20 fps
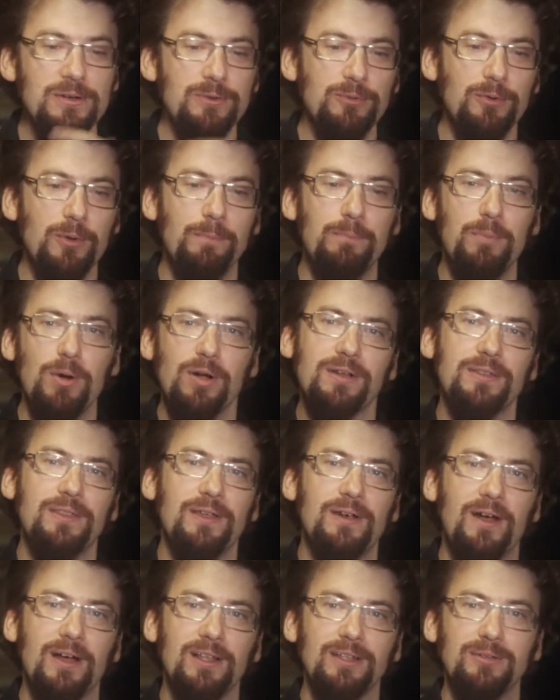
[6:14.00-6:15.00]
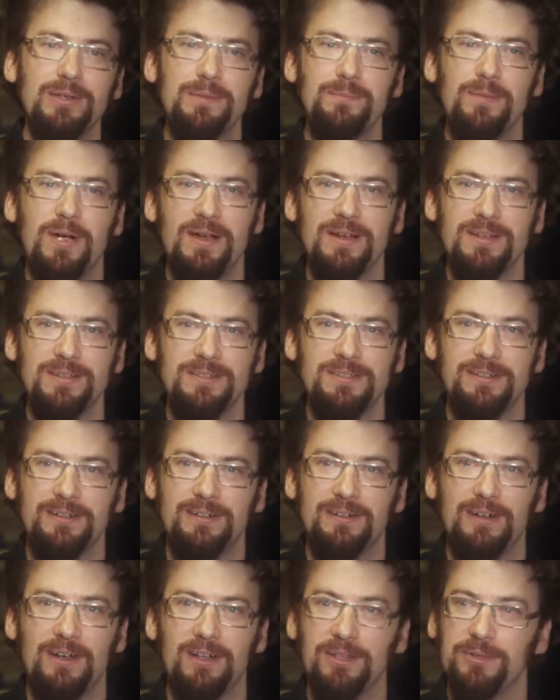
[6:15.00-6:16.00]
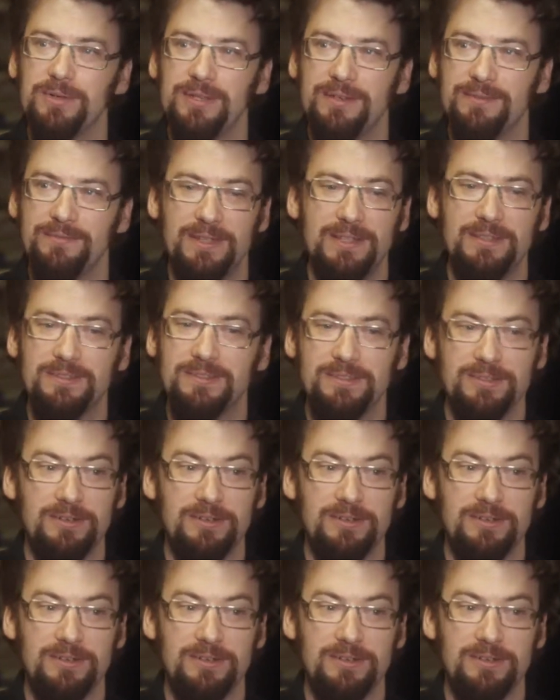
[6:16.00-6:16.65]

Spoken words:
will book their Halloween parties, their Halloween events,